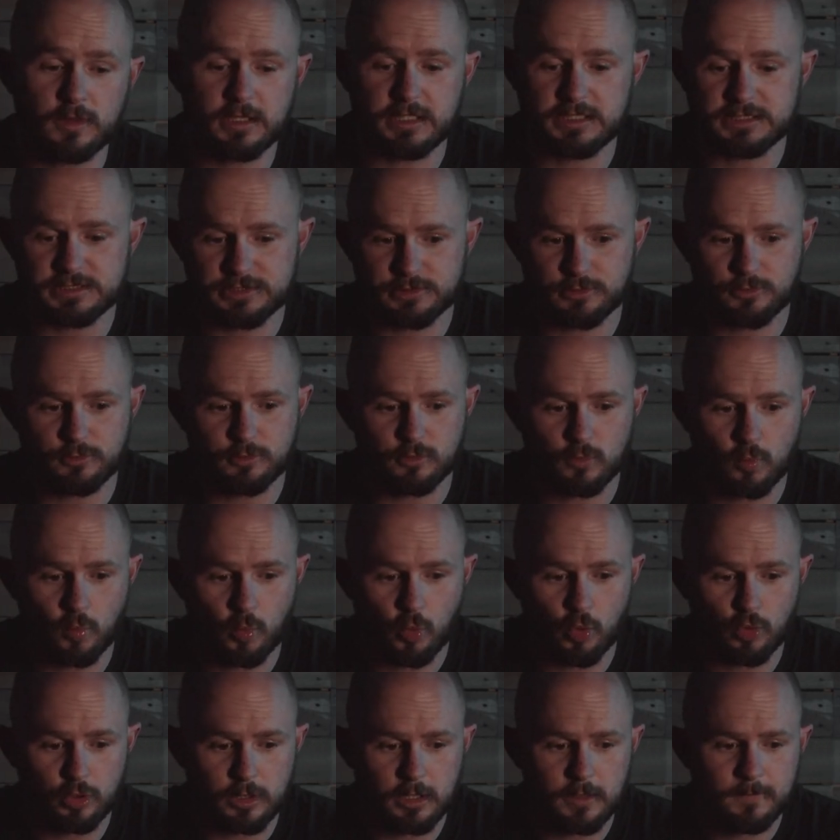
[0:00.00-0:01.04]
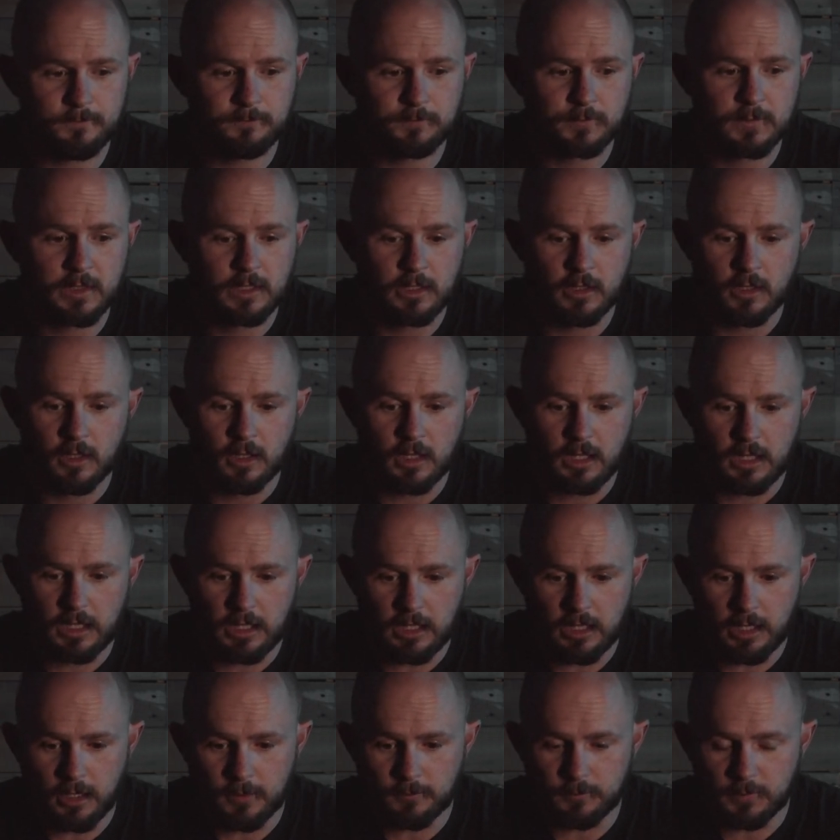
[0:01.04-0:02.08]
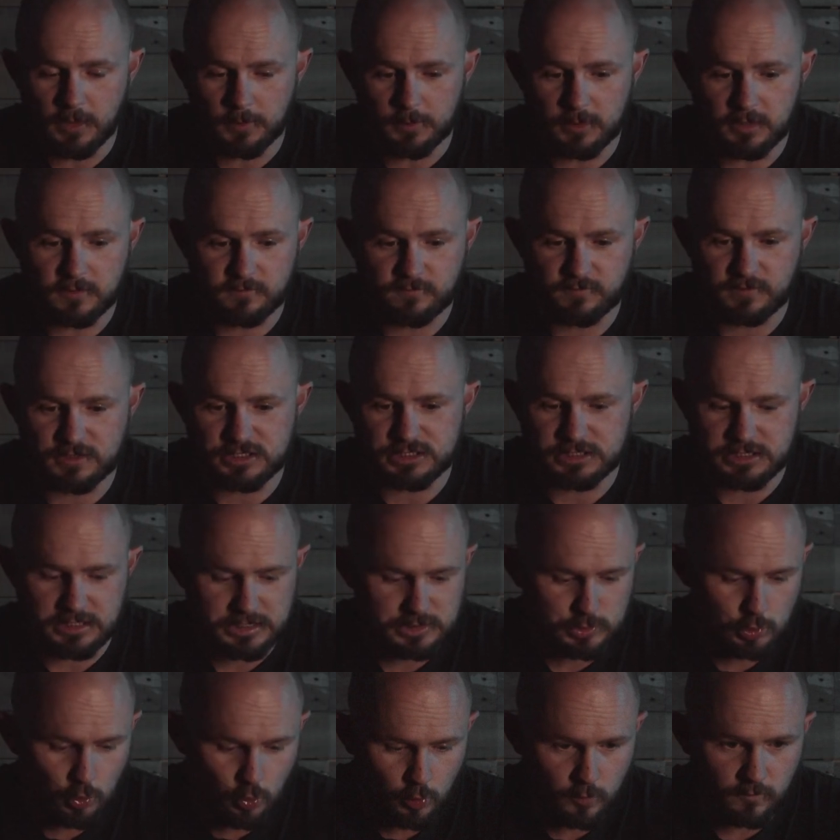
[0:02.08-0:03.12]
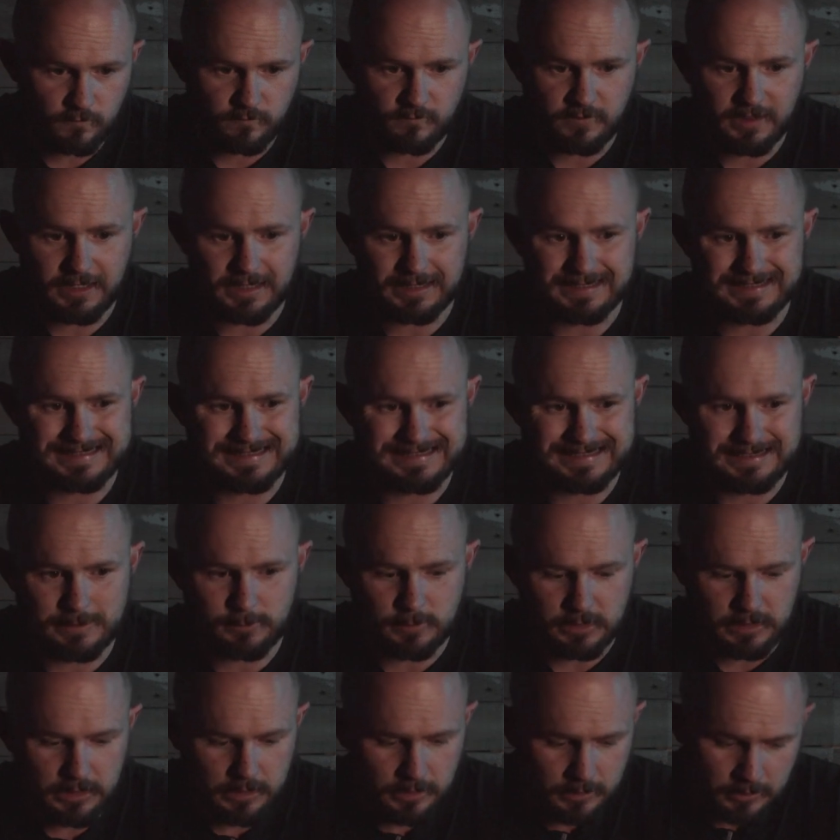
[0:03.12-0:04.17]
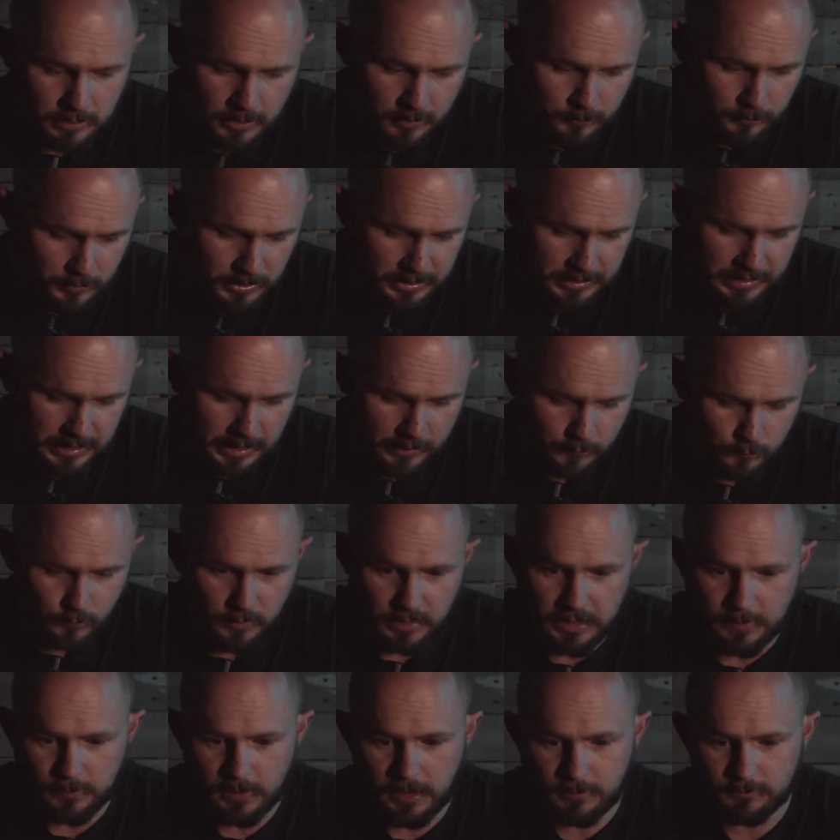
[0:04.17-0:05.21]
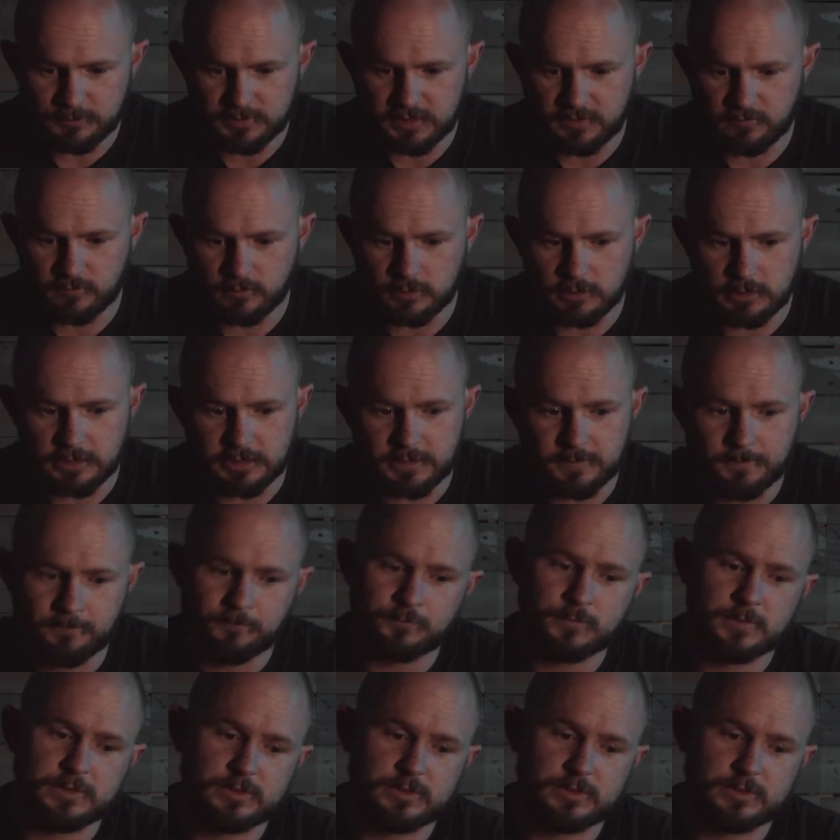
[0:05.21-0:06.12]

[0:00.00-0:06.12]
these through the water. I'm going to fish these all fairly similar, but you can rig them up differently.